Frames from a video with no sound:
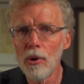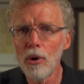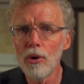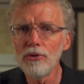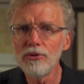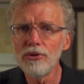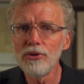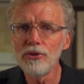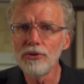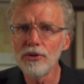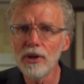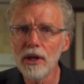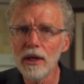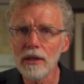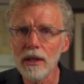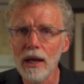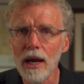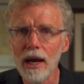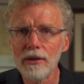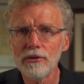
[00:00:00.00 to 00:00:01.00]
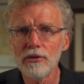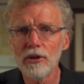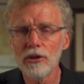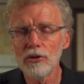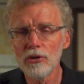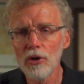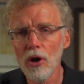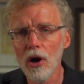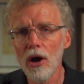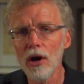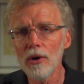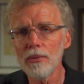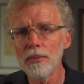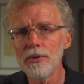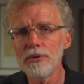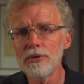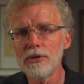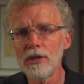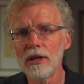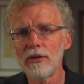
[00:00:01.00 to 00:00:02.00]
Moses and Elijah talk
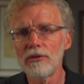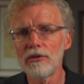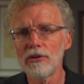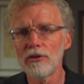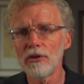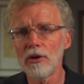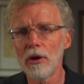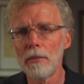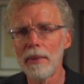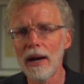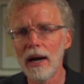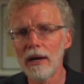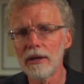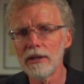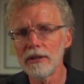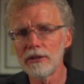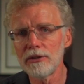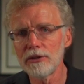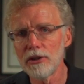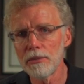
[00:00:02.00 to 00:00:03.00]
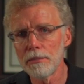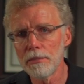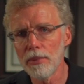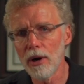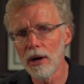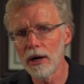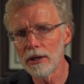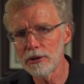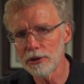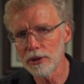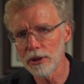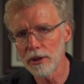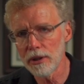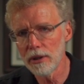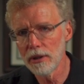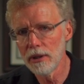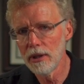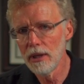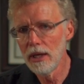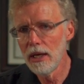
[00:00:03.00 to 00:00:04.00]
with Jesus about his departure.
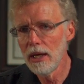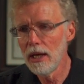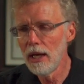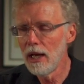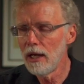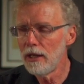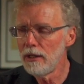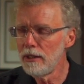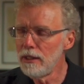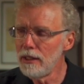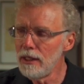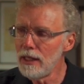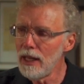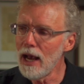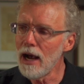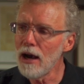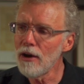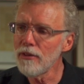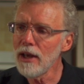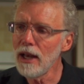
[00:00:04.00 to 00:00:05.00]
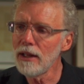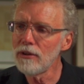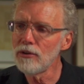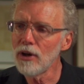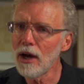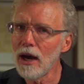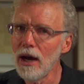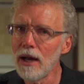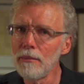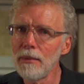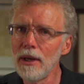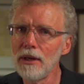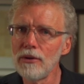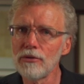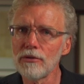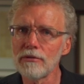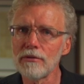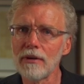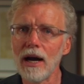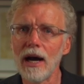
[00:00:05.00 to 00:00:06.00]
Now that time
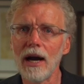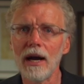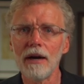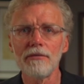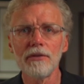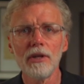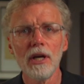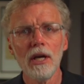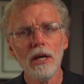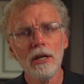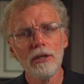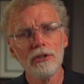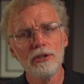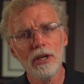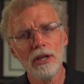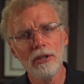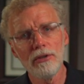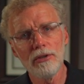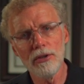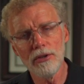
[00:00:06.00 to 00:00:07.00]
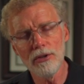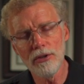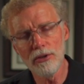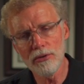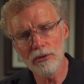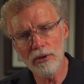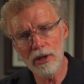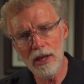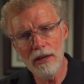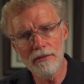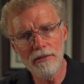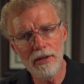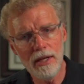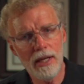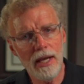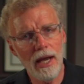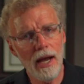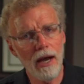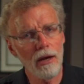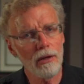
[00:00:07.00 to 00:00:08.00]
has arrived. Jesus is leaving
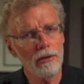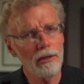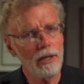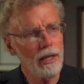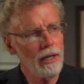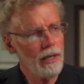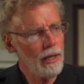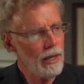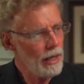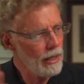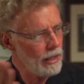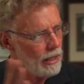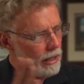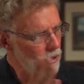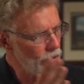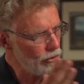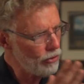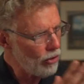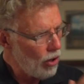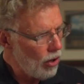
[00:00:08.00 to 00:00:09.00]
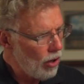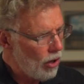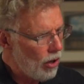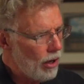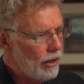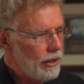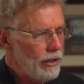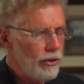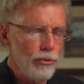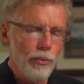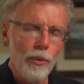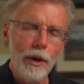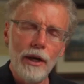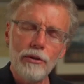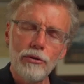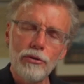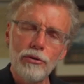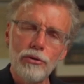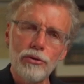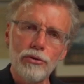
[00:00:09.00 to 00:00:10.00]
Galilee and he is on his way
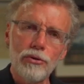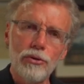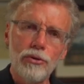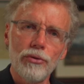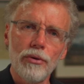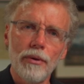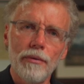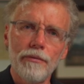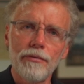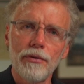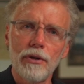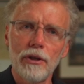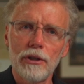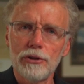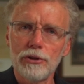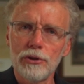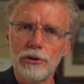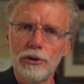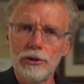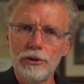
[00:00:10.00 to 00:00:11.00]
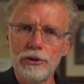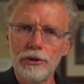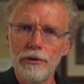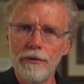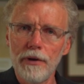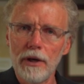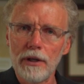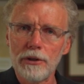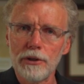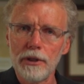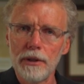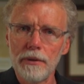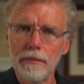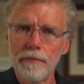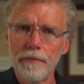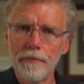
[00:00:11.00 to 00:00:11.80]
to Jerusalem for his crucifixion.